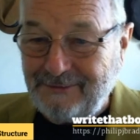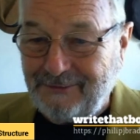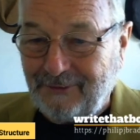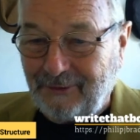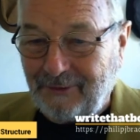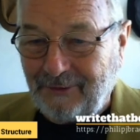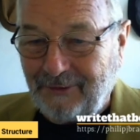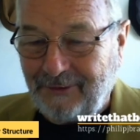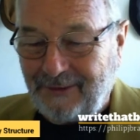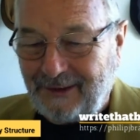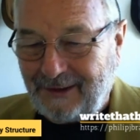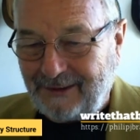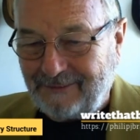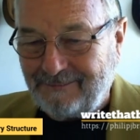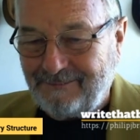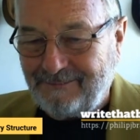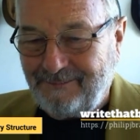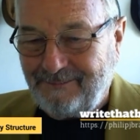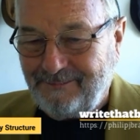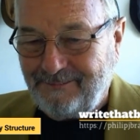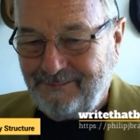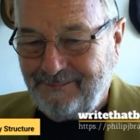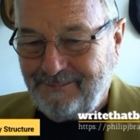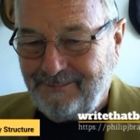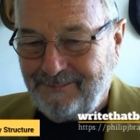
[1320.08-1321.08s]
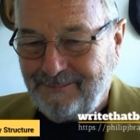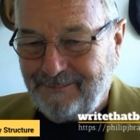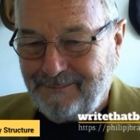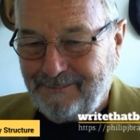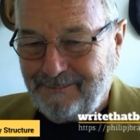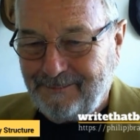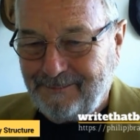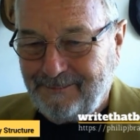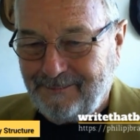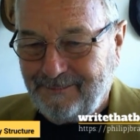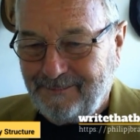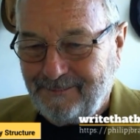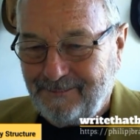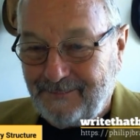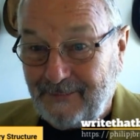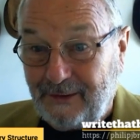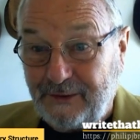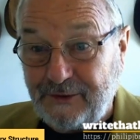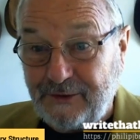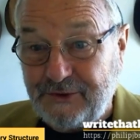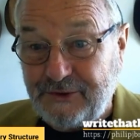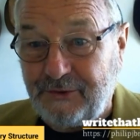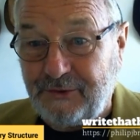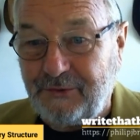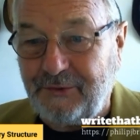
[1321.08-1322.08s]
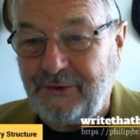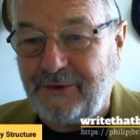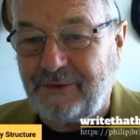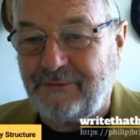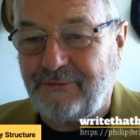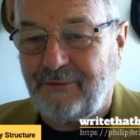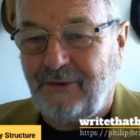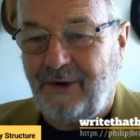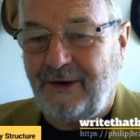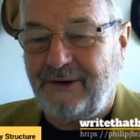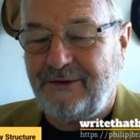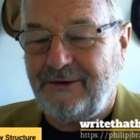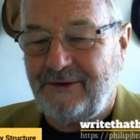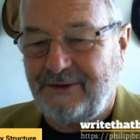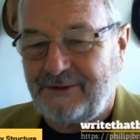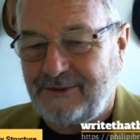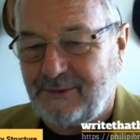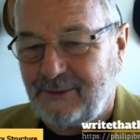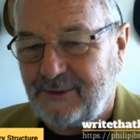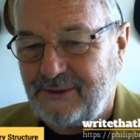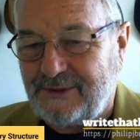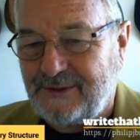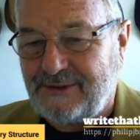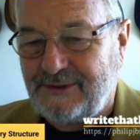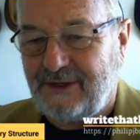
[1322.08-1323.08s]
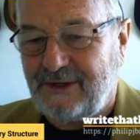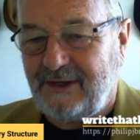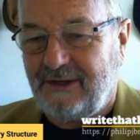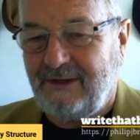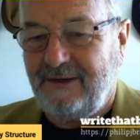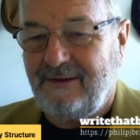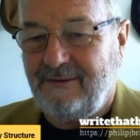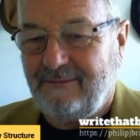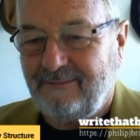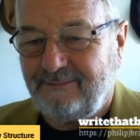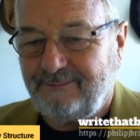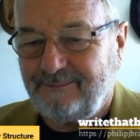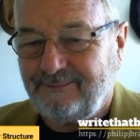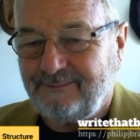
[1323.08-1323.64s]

of all of that intuitive writing, shall we say,